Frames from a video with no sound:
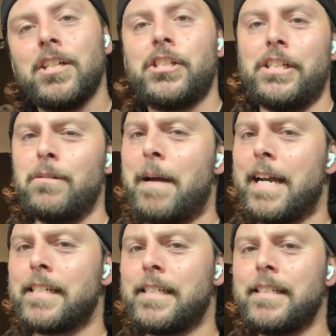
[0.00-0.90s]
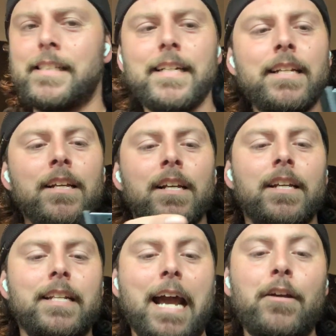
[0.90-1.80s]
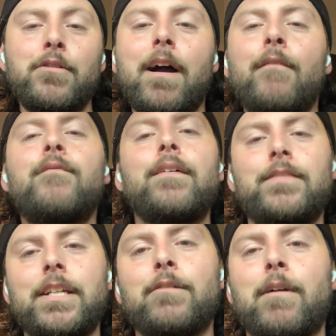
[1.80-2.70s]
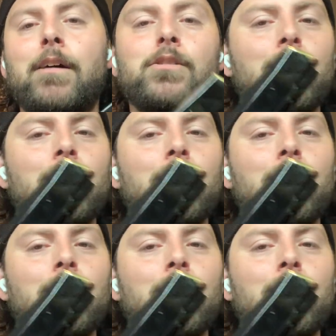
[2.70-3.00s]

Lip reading: Shield magazines in, now you have 15 rounds.